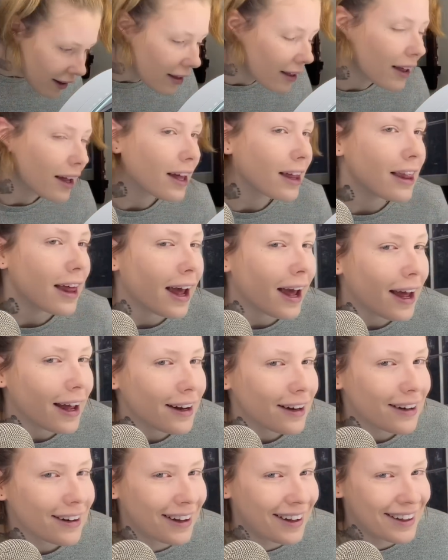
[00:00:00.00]
like that.
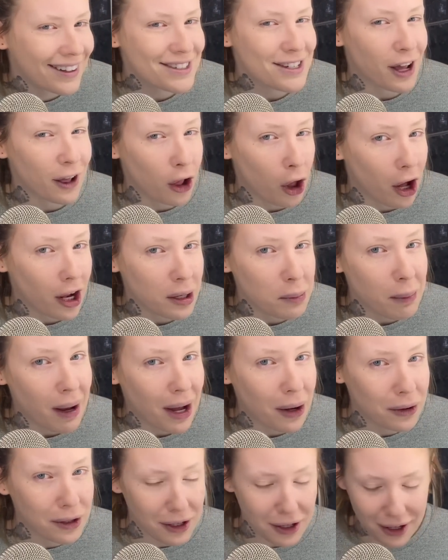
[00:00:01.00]
It's a lot of
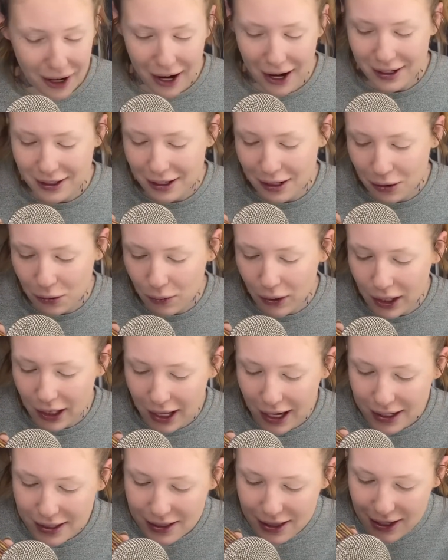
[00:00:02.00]
powder. I didn't
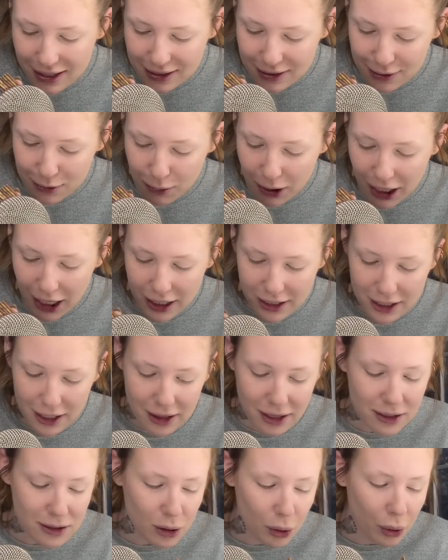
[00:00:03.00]
realize this when I did
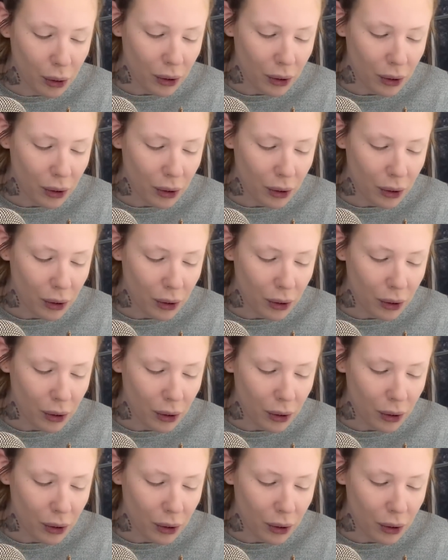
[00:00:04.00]
this.